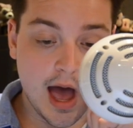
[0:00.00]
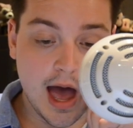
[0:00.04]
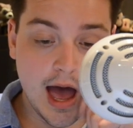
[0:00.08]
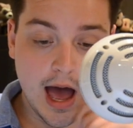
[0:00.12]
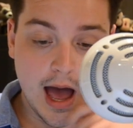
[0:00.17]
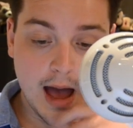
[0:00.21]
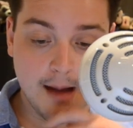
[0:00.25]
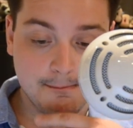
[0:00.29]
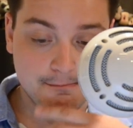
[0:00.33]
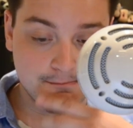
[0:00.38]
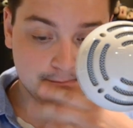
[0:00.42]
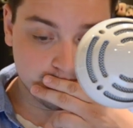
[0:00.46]

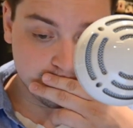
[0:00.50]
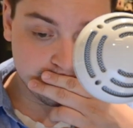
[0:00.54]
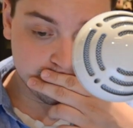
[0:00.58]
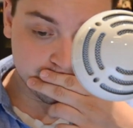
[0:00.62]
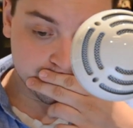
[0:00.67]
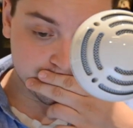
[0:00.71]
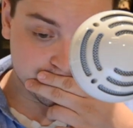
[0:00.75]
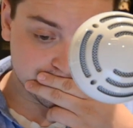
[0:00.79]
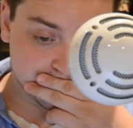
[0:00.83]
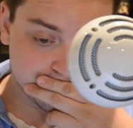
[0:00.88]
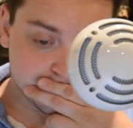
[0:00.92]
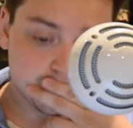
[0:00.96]
Um,
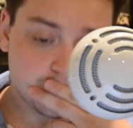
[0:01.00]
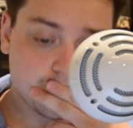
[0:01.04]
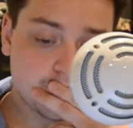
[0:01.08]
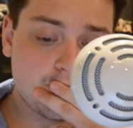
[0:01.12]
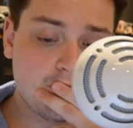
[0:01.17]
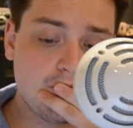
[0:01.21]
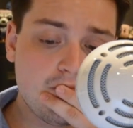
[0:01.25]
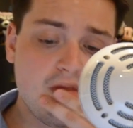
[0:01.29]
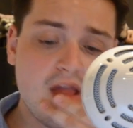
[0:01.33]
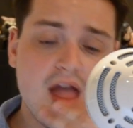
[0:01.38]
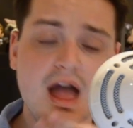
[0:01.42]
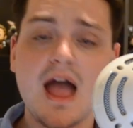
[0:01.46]

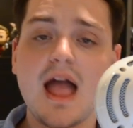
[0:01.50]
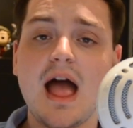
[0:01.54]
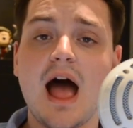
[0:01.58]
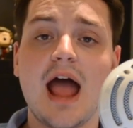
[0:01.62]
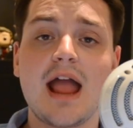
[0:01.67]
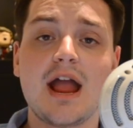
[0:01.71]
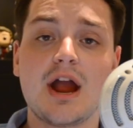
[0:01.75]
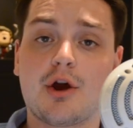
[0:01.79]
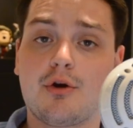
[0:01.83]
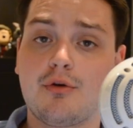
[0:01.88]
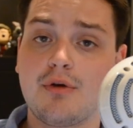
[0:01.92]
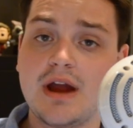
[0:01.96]

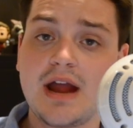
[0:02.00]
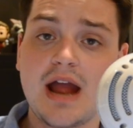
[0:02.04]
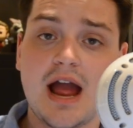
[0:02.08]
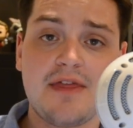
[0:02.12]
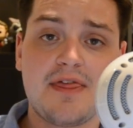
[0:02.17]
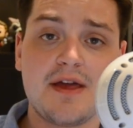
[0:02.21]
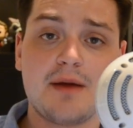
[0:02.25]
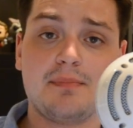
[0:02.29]
I agree.